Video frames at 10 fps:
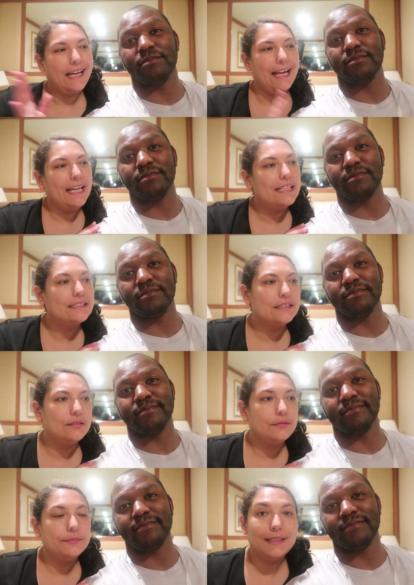Speaker 1: Hi,
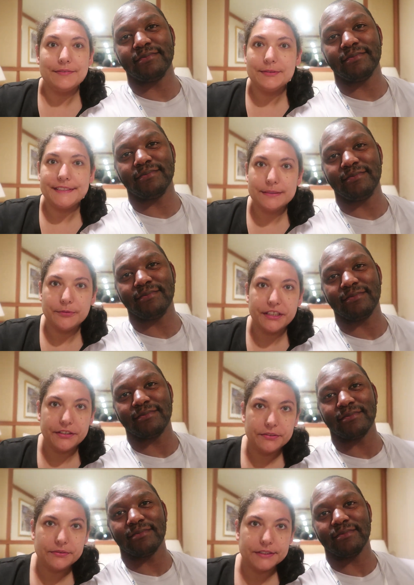so we have some
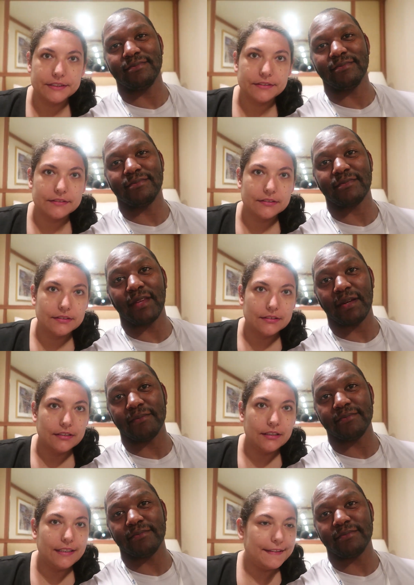disappointing news.
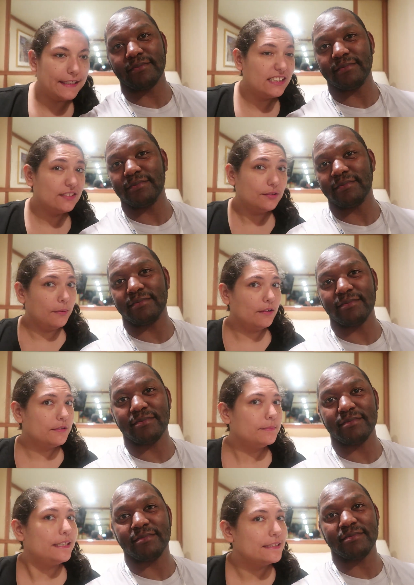They canceled the
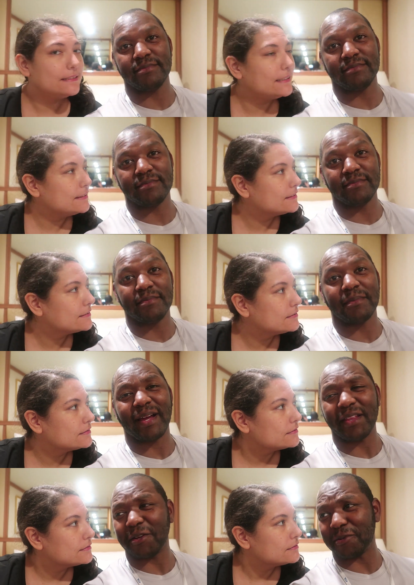one from dancing.
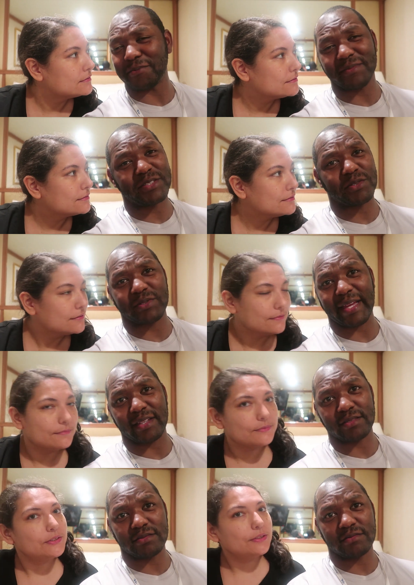I know, that's so sad.
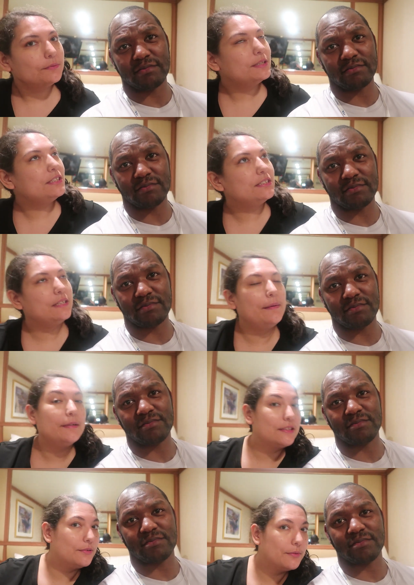So we just came
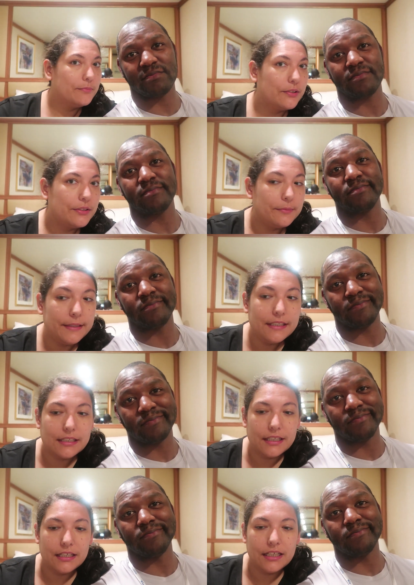back to the room for a little bit
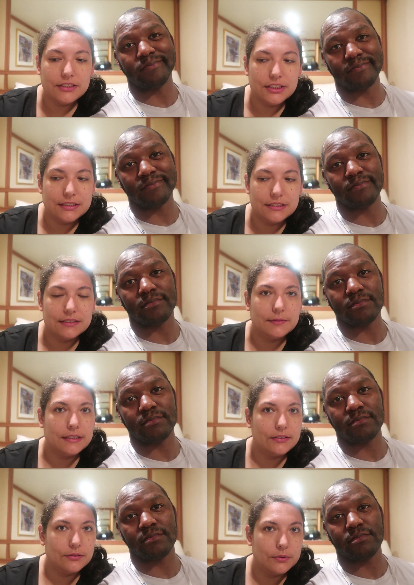and I changed mm. into
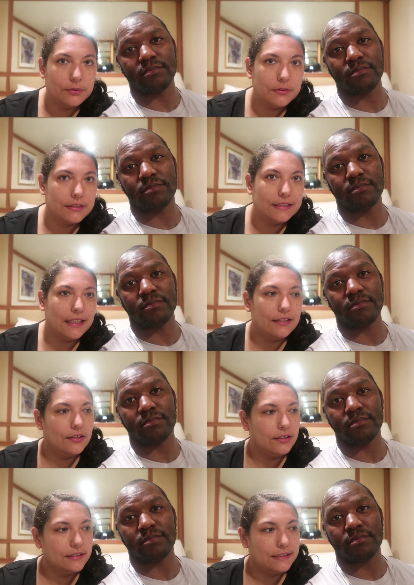something a little cooler because I
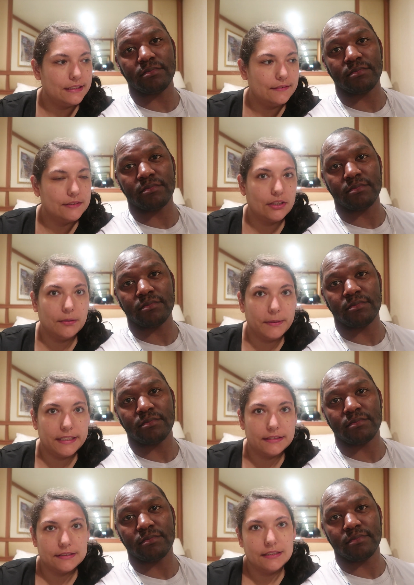had long sleeves and long
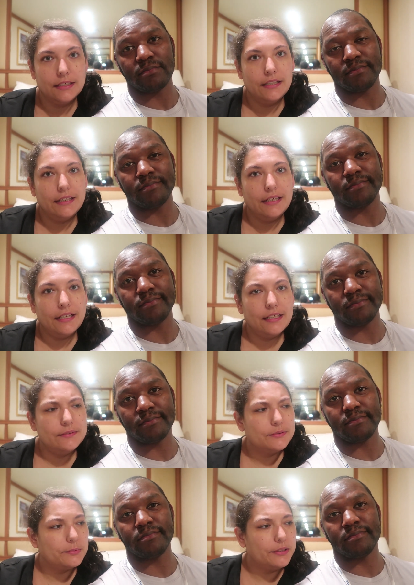pants.
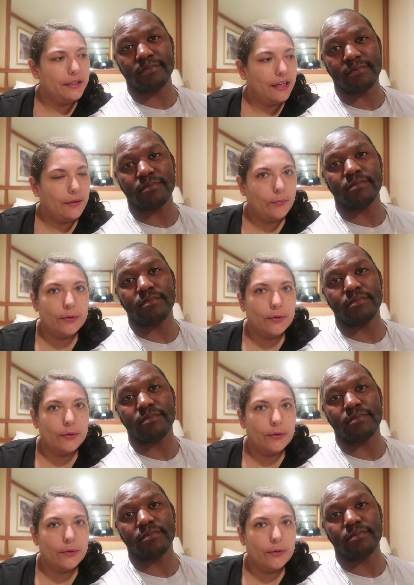And it was really kind of